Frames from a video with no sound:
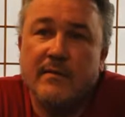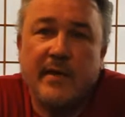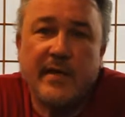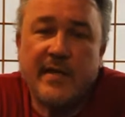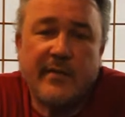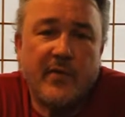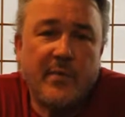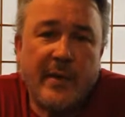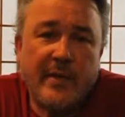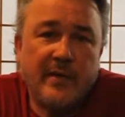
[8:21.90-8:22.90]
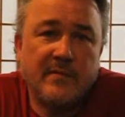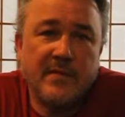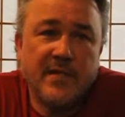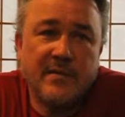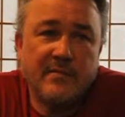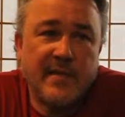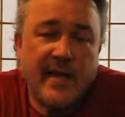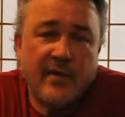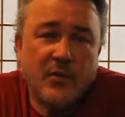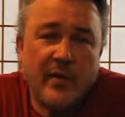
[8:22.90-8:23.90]
except for maybe just
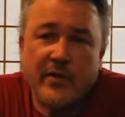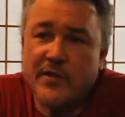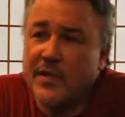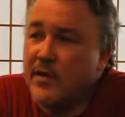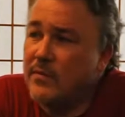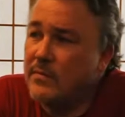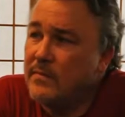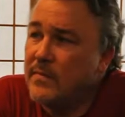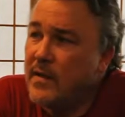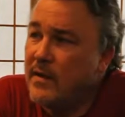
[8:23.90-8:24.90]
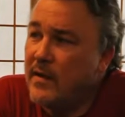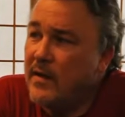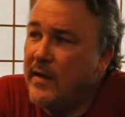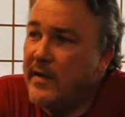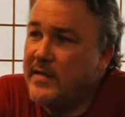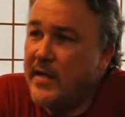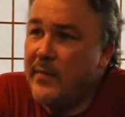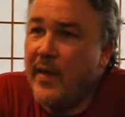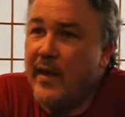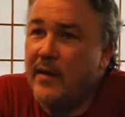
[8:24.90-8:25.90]
10 or 12 years ago. It
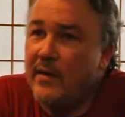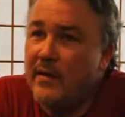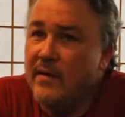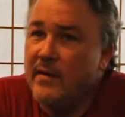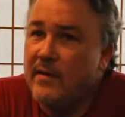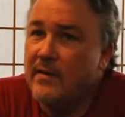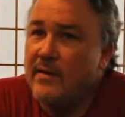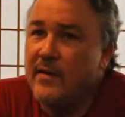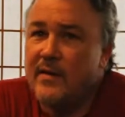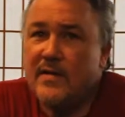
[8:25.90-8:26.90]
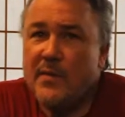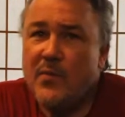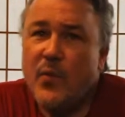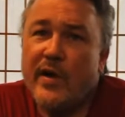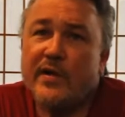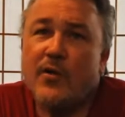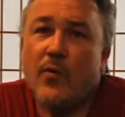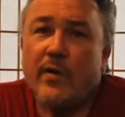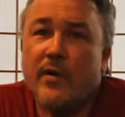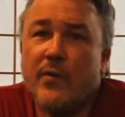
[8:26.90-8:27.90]
seemed like some weird
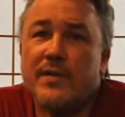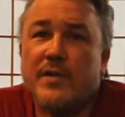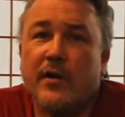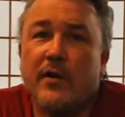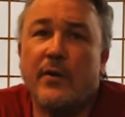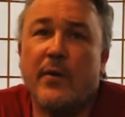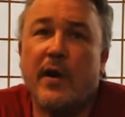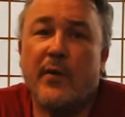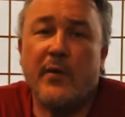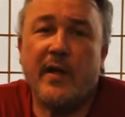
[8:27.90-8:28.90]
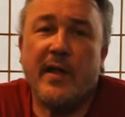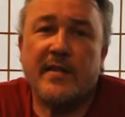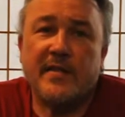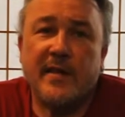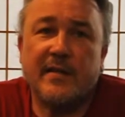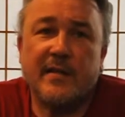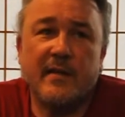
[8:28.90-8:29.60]
corner was turned where I realized that